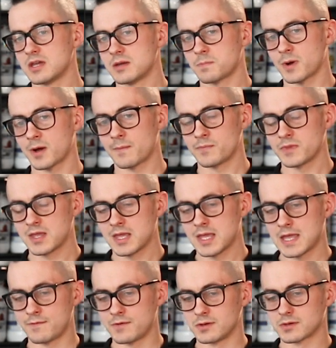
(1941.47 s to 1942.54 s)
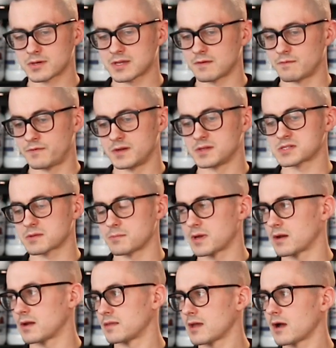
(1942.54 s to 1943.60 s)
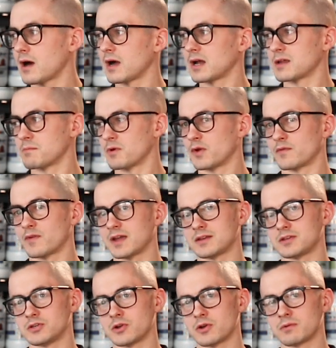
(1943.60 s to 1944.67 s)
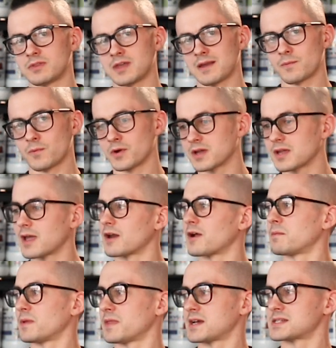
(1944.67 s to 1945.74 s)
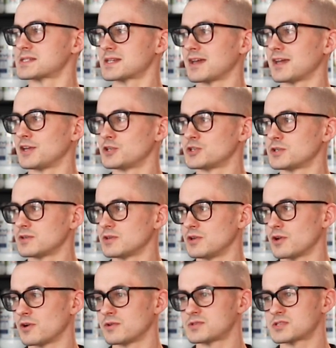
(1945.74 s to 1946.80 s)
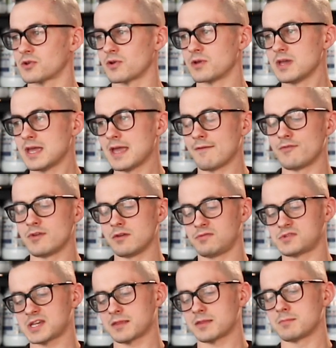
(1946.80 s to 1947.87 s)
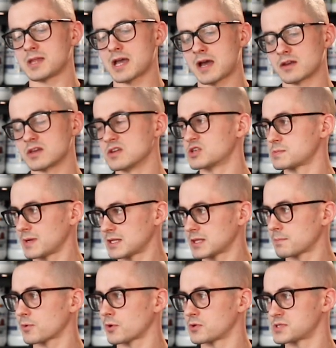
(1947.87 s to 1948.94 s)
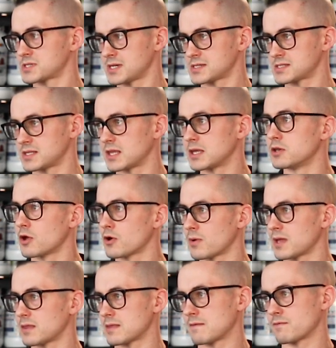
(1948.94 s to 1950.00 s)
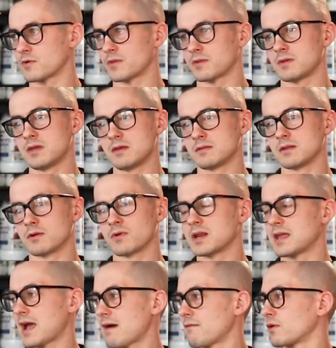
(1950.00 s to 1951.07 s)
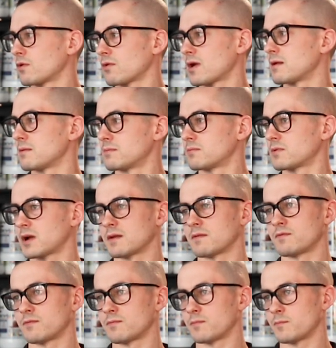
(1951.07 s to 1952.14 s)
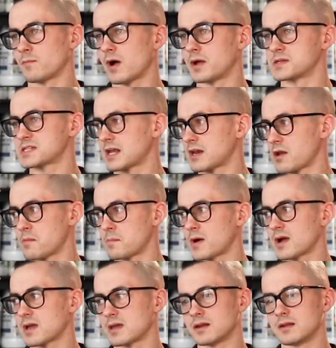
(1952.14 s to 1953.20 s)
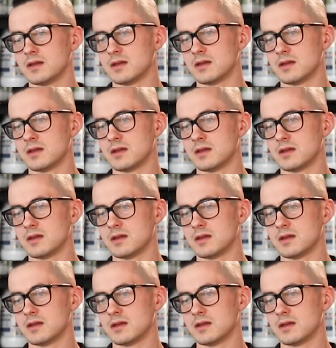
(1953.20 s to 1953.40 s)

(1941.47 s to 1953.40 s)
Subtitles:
But if you look at a fitness competitor, they're highly motivated. They want to get up on that stage. So if you've sat them down and you explain the process, and they know it, and they already have a great kind of understanding and buy-in.